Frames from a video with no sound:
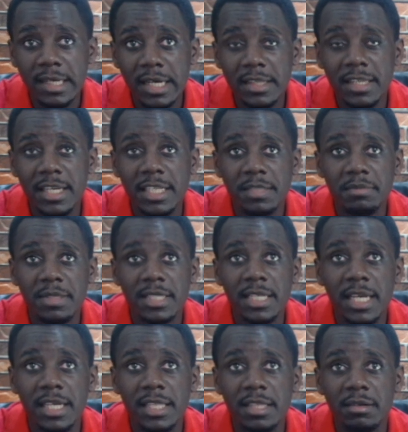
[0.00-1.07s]
I think he has missed
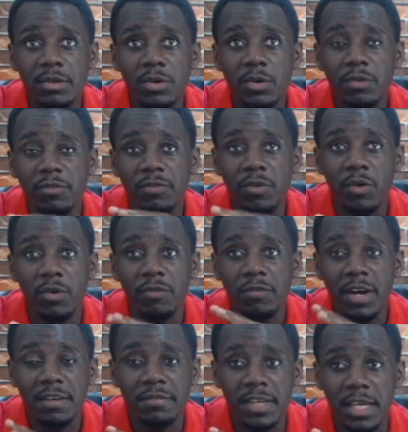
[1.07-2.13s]
like 3 or 4 or
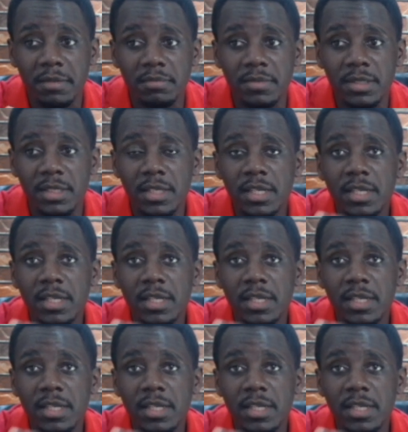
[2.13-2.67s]
5 games.